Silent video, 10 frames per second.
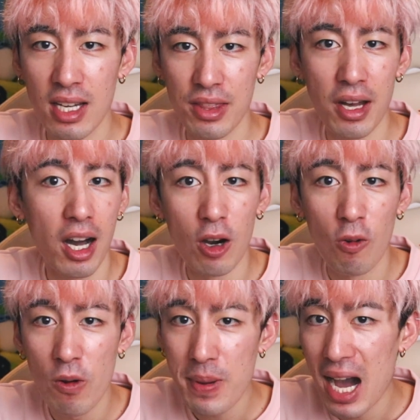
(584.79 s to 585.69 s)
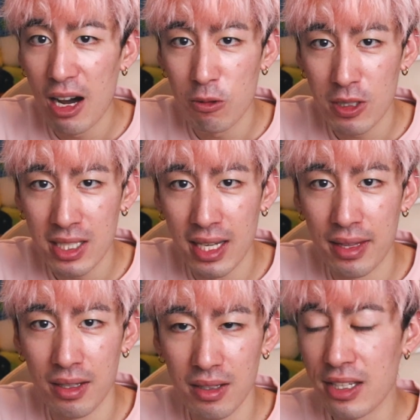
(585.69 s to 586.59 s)
not overpowering in
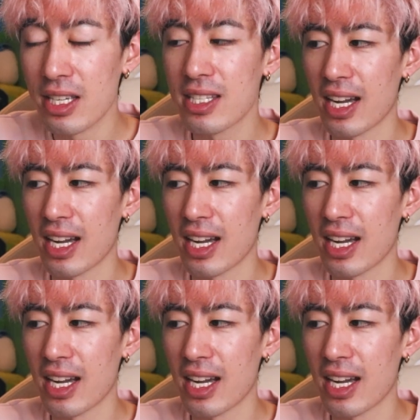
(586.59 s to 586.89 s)
the least.